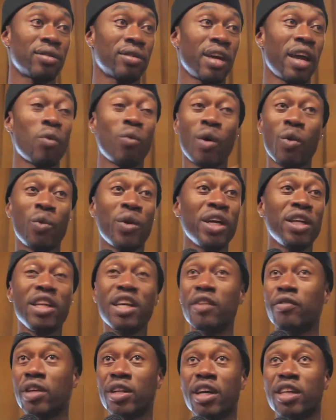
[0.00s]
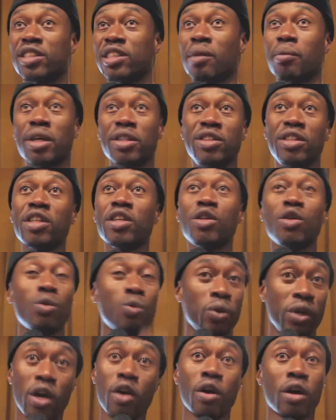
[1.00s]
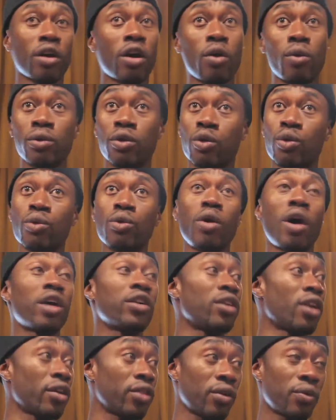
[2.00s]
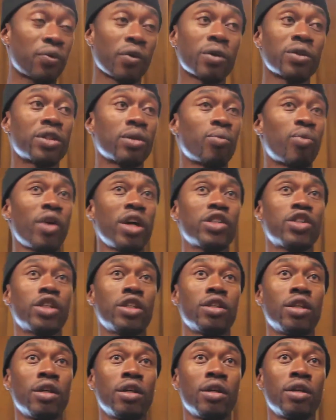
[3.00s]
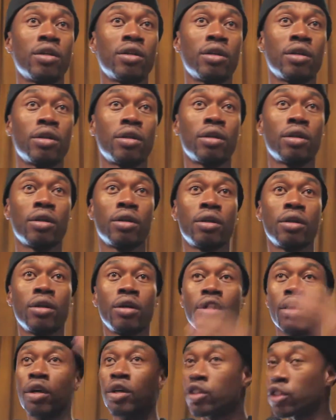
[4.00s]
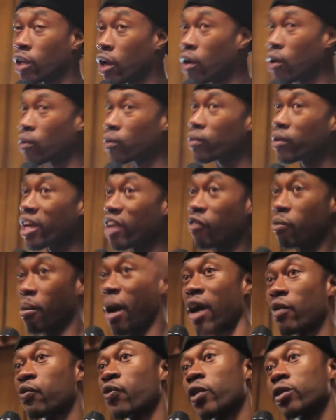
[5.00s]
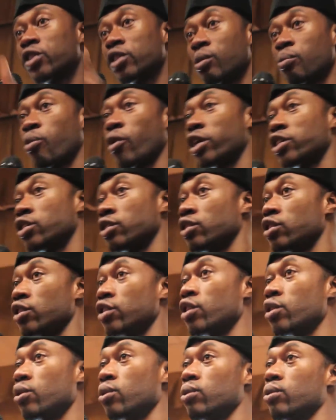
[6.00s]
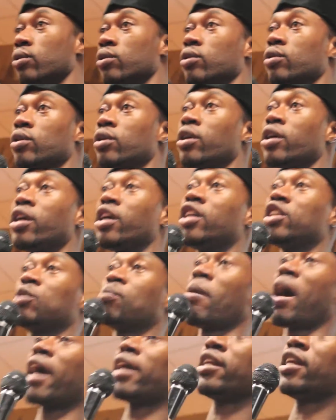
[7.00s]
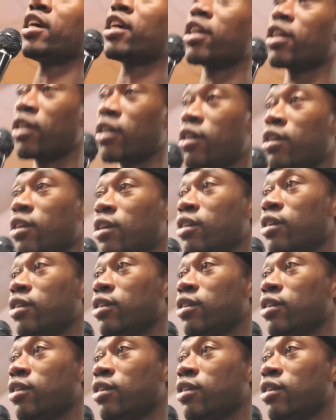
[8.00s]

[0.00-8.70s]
And when we leave, the next time I see you, we're going to go through another first impression. So if my first impression to you is my nigga,